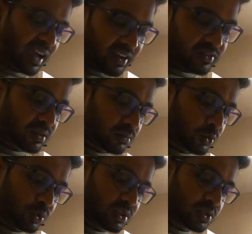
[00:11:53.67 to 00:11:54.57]
I have
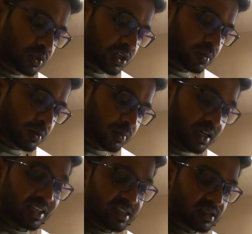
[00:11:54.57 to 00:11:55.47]
some noodles which I
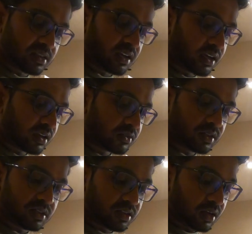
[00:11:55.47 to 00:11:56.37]
prepared yesterday
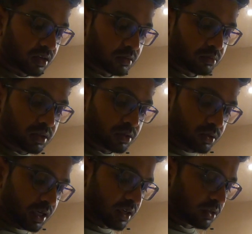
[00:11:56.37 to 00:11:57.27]
for the dinner, but
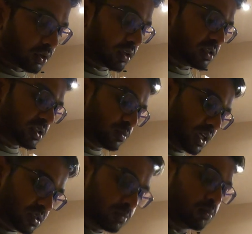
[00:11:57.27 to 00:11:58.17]
today I thought I'll
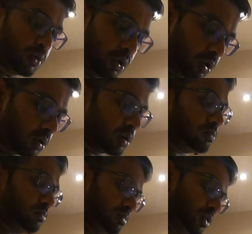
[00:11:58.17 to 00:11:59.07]
just make some more
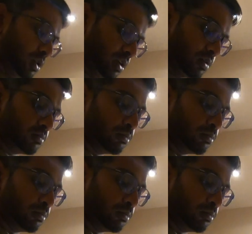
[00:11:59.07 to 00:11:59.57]
so that